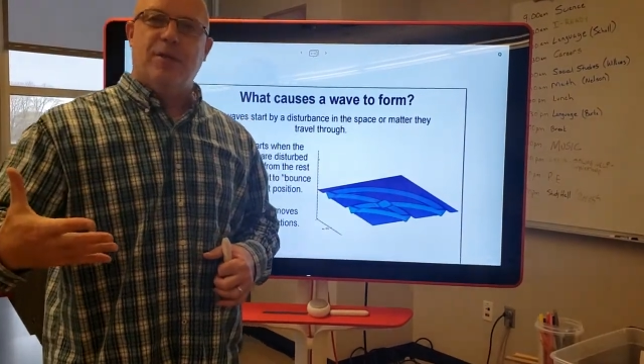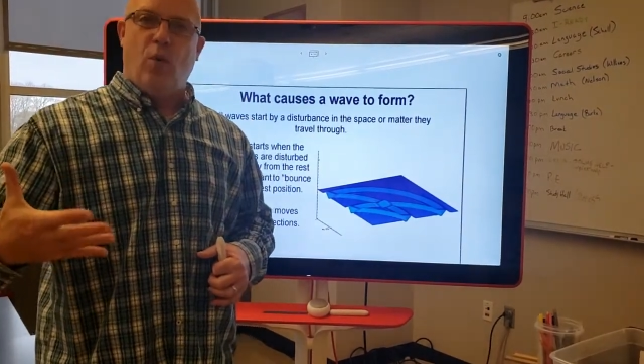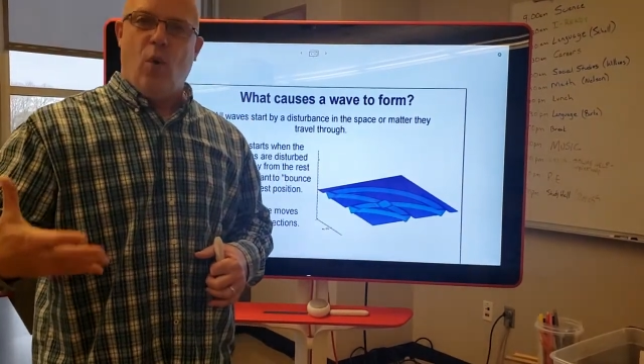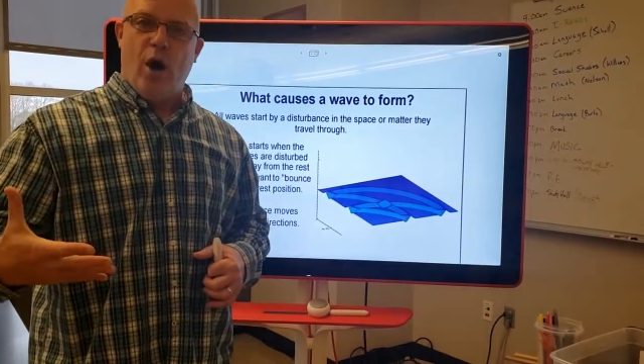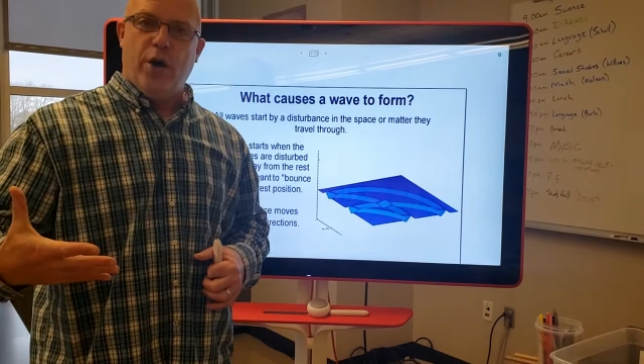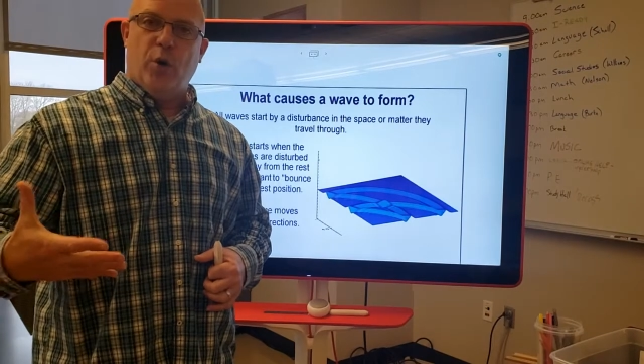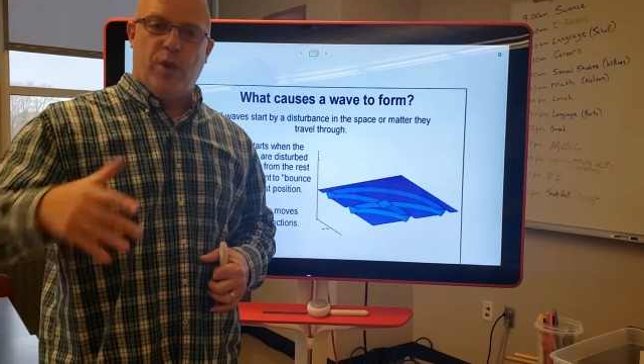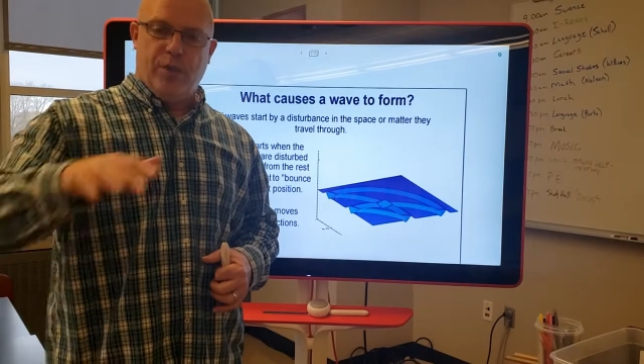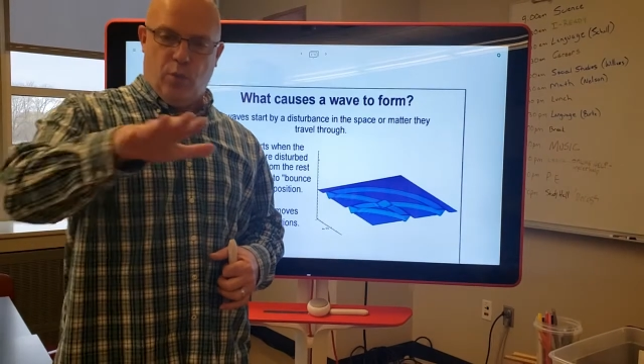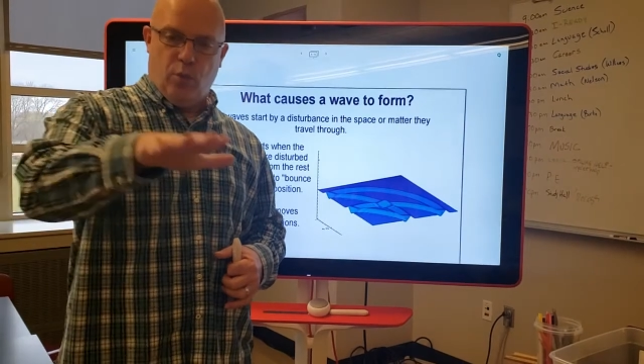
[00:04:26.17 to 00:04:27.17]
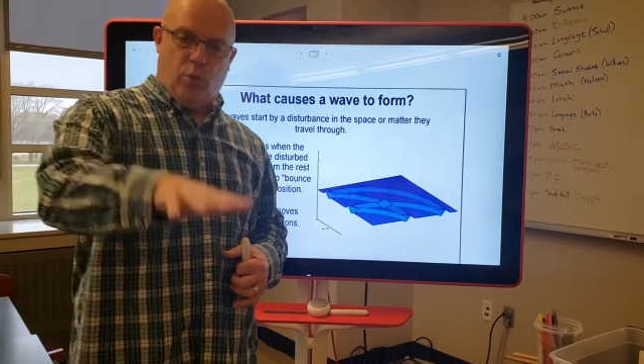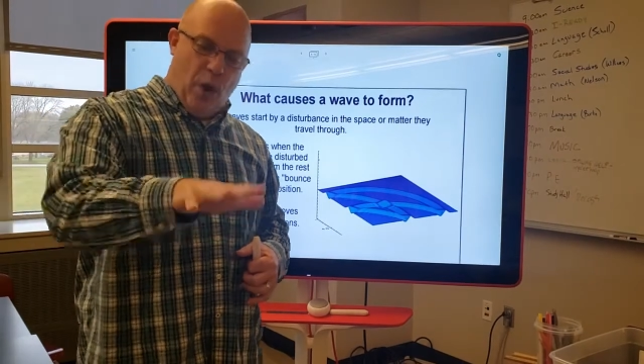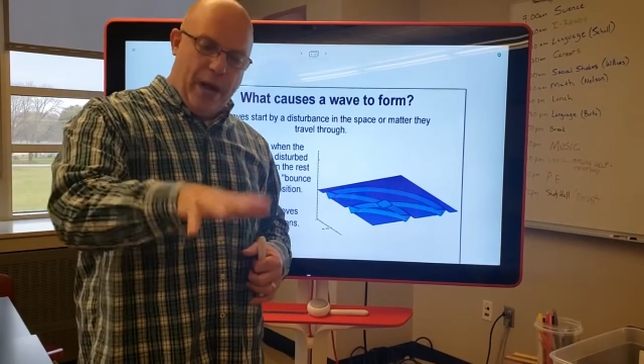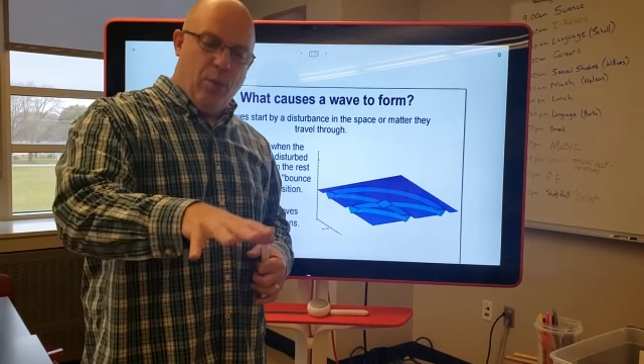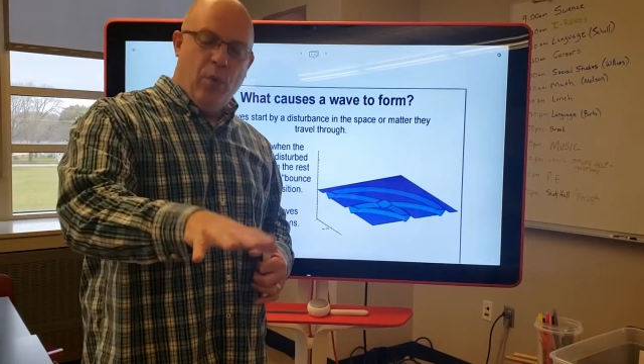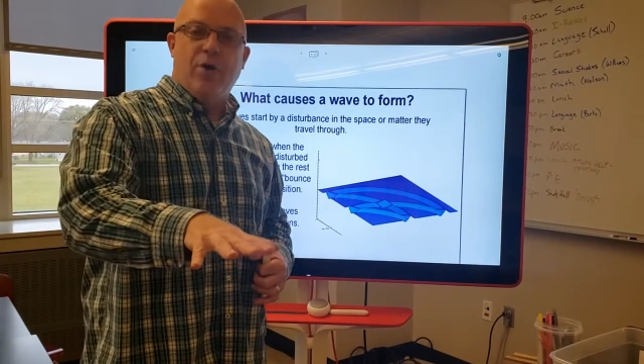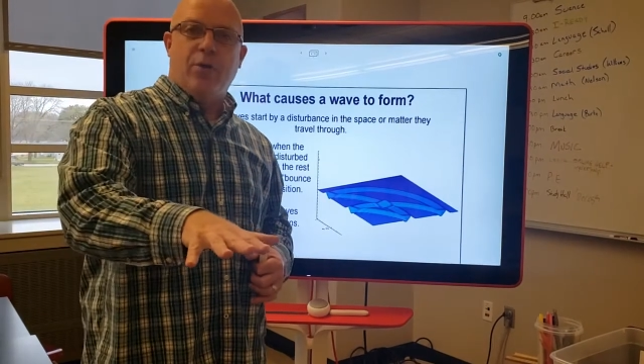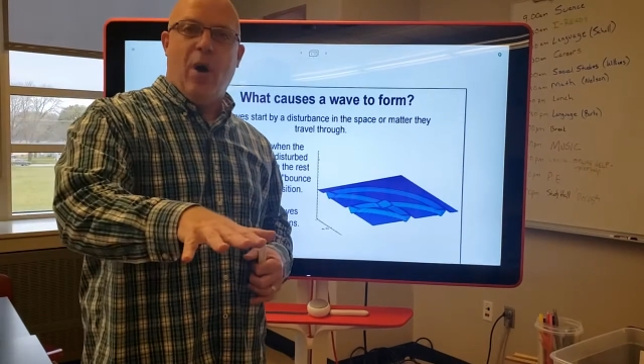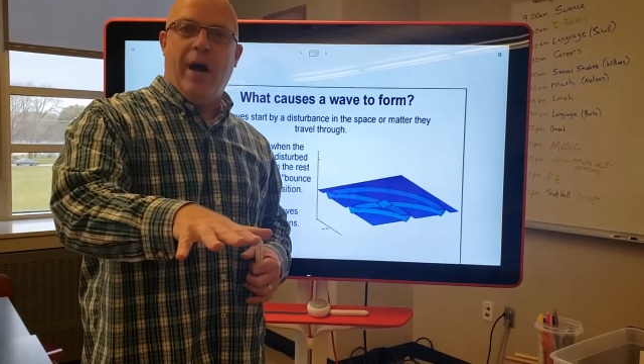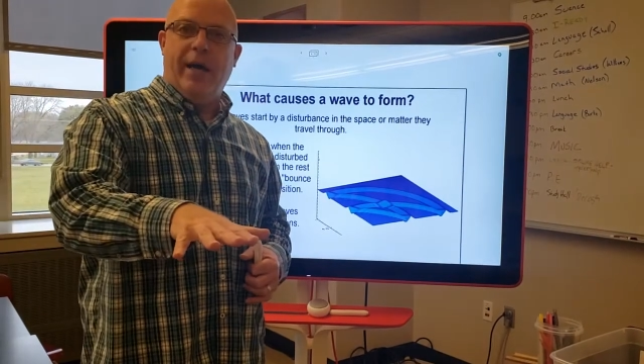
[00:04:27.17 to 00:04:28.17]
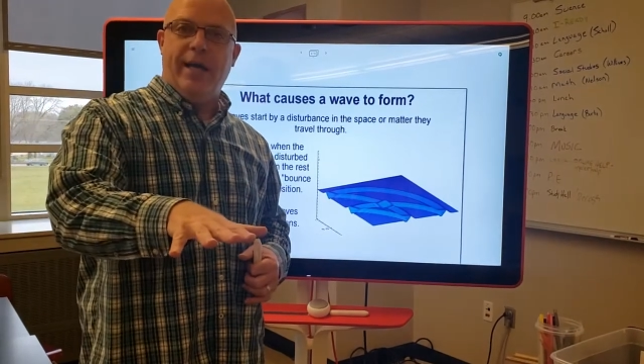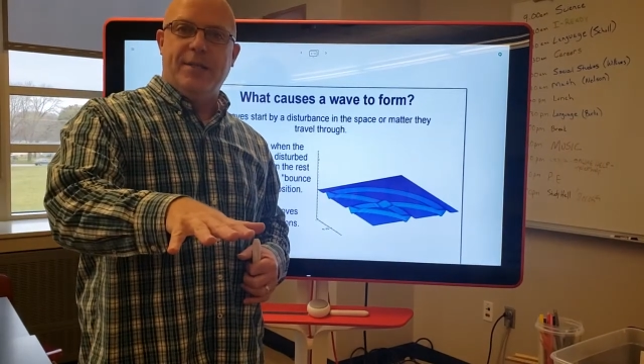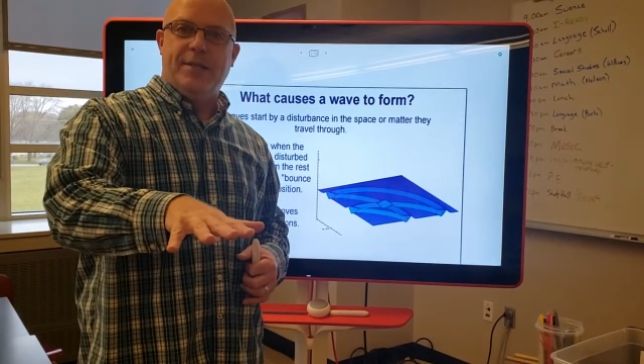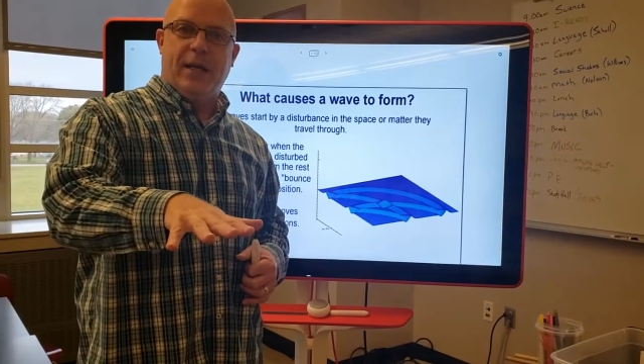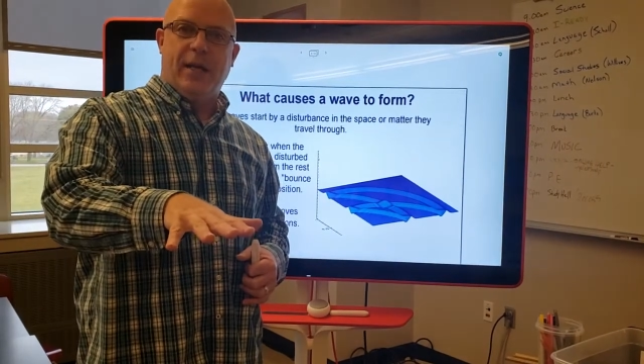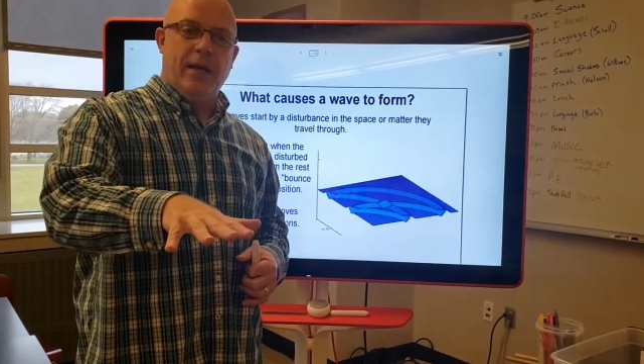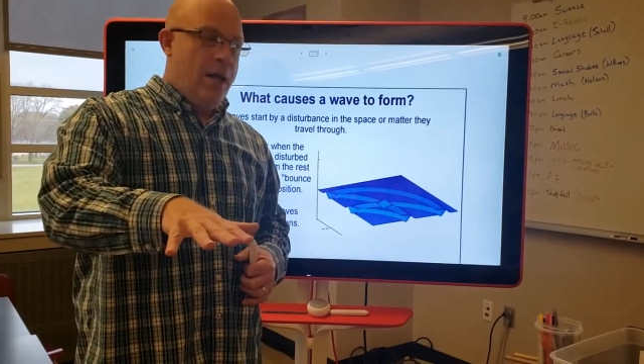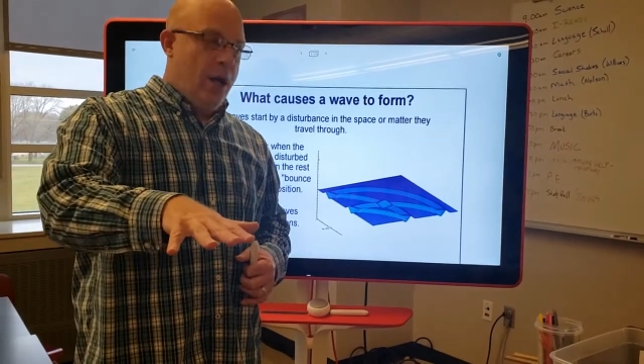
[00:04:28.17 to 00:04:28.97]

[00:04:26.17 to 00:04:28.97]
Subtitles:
the water when right where the rock hits it?